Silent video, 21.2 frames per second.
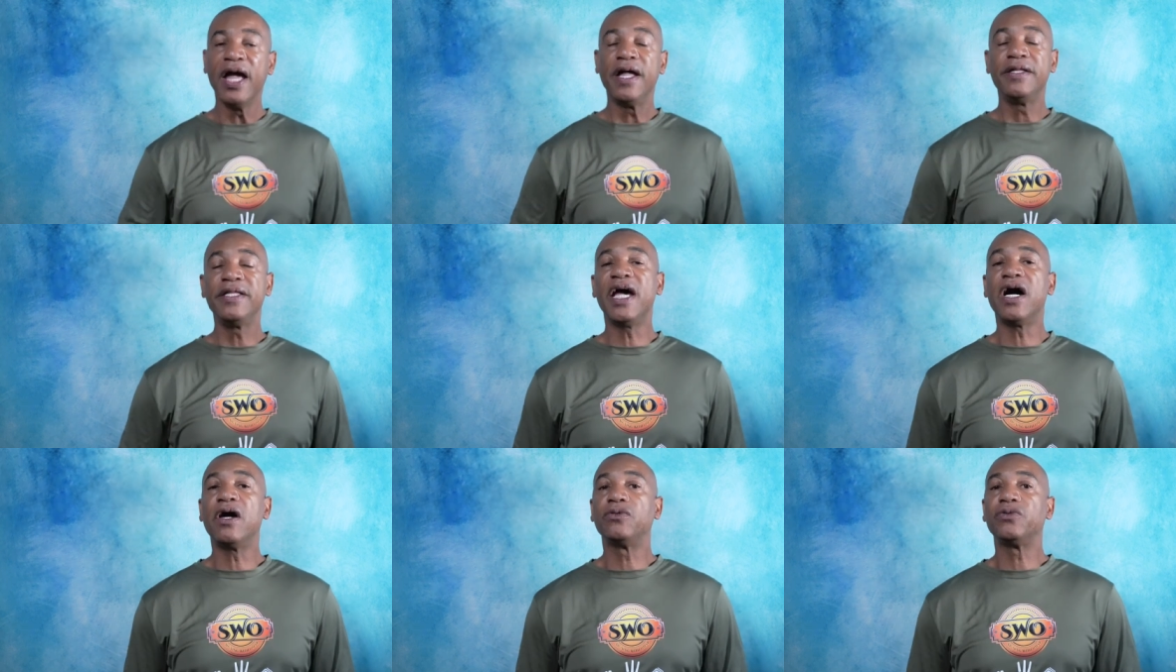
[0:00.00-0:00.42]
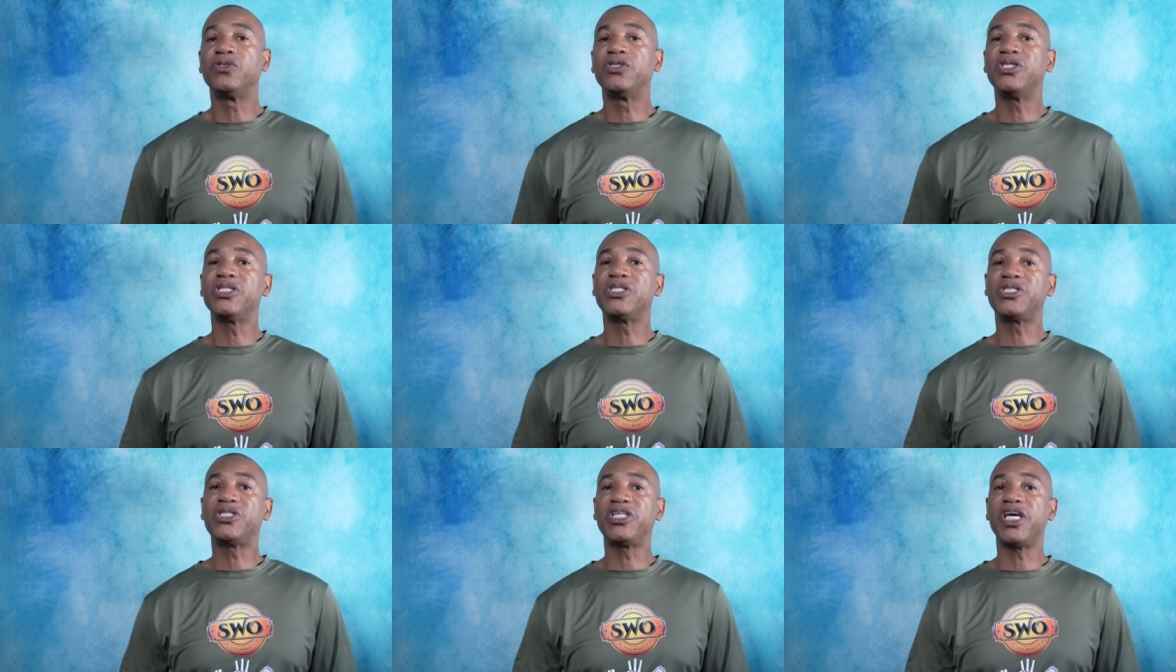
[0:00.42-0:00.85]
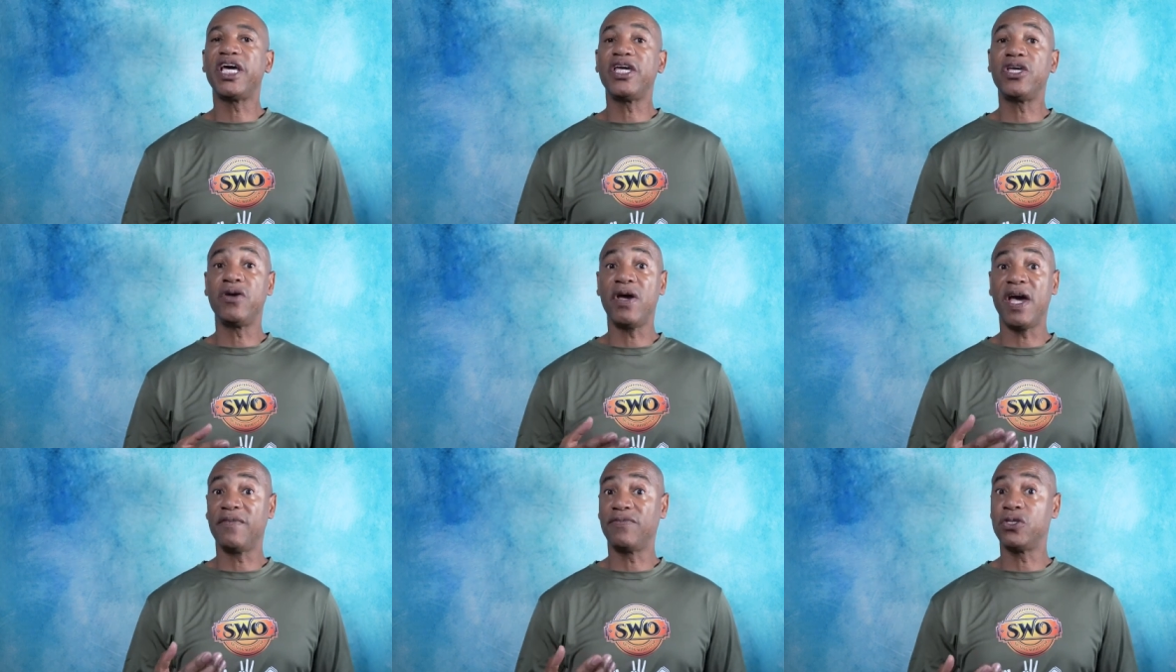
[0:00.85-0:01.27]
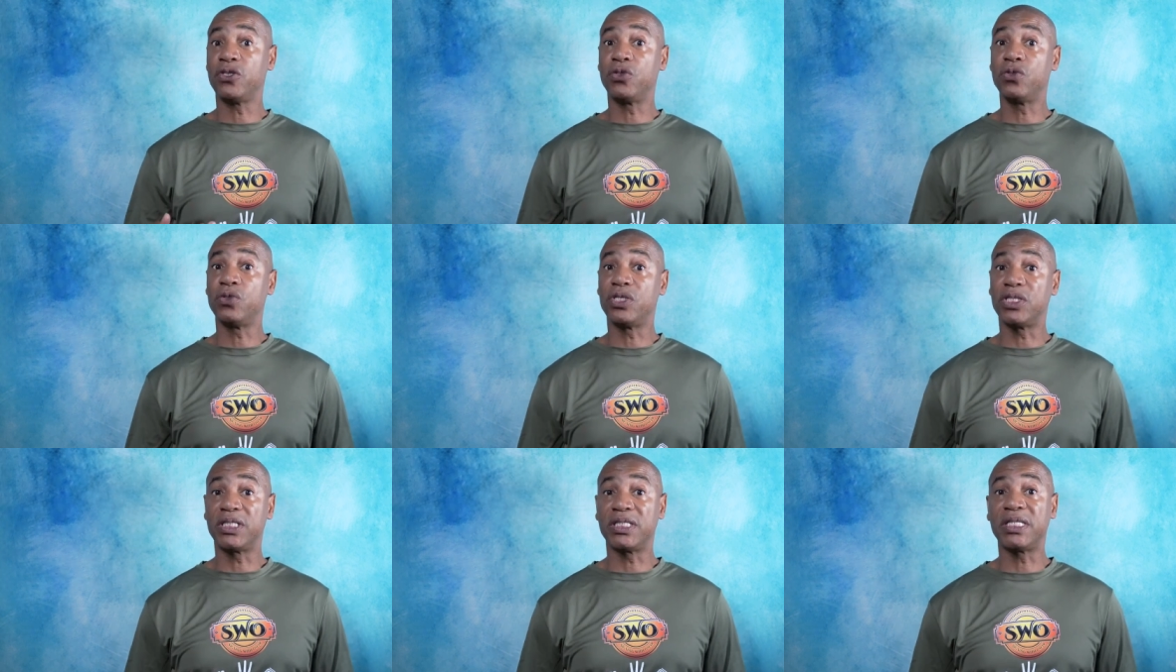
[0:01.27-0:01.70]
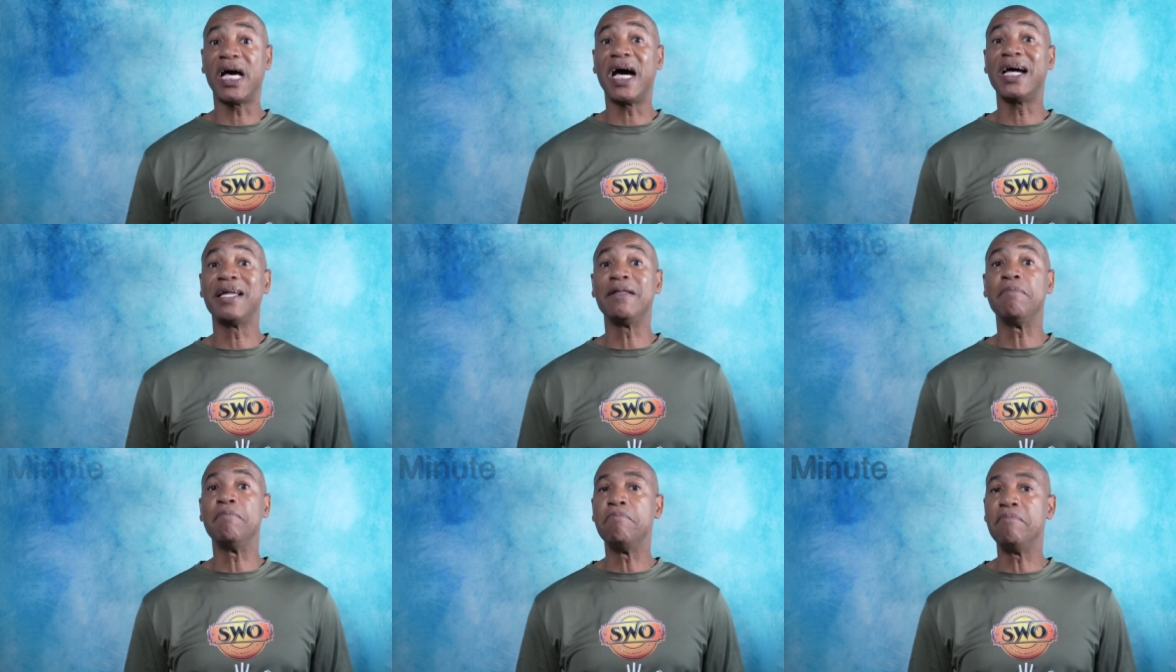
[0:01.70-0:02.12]
Now, just say you have to do the
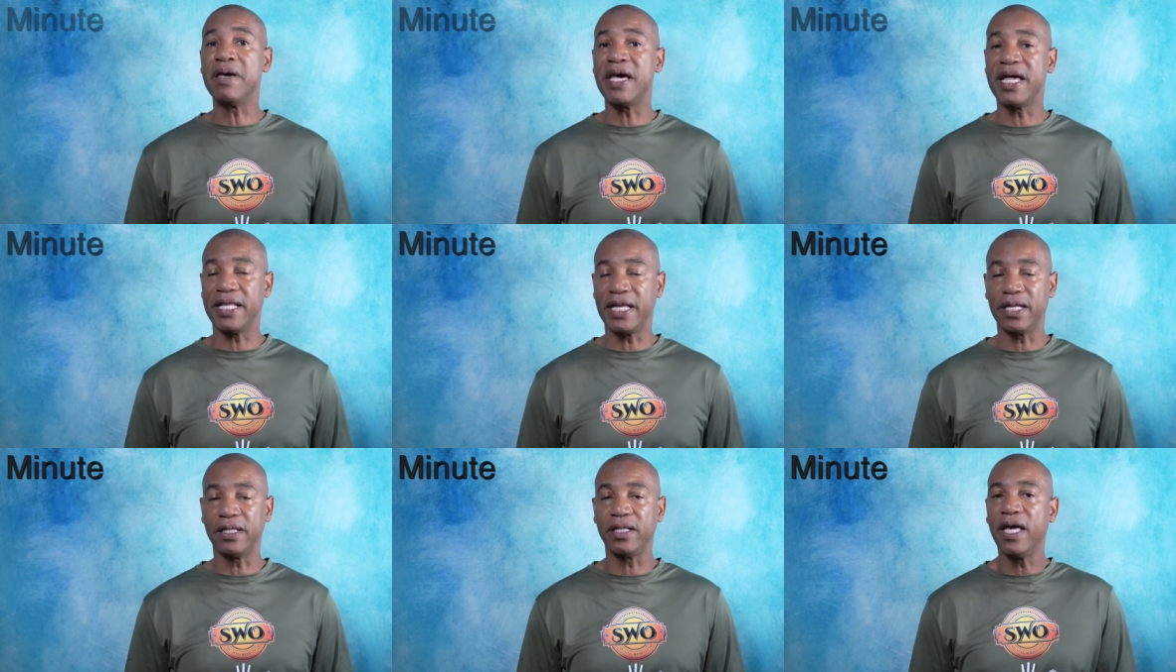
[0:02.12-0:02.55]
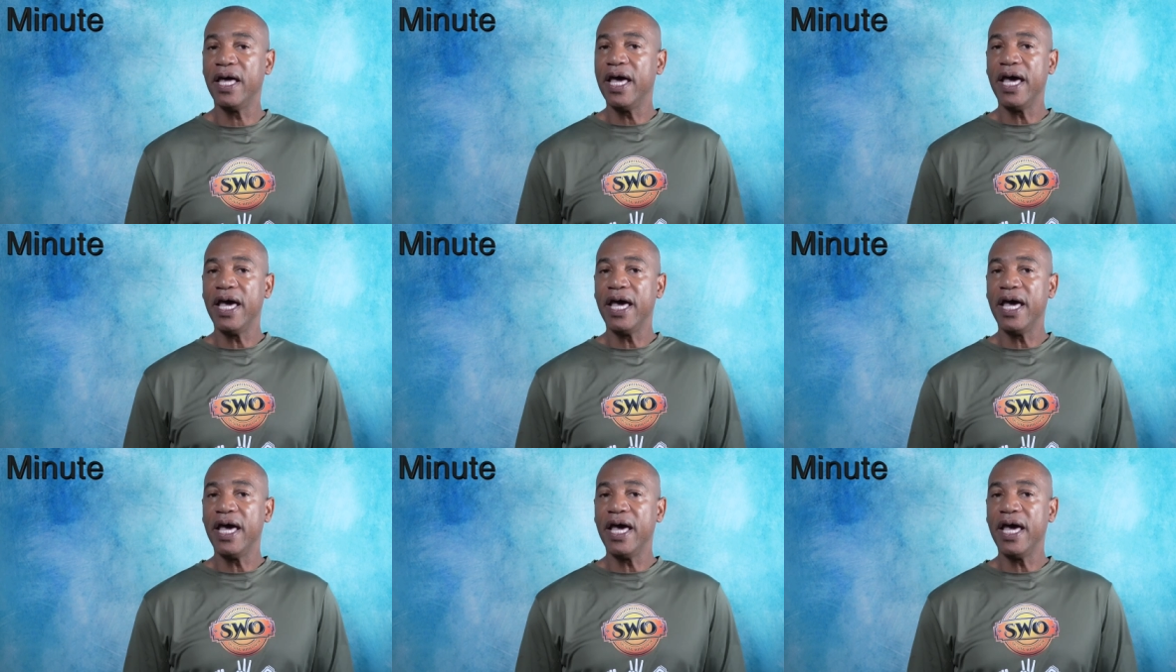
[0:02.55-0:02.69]
sign minute.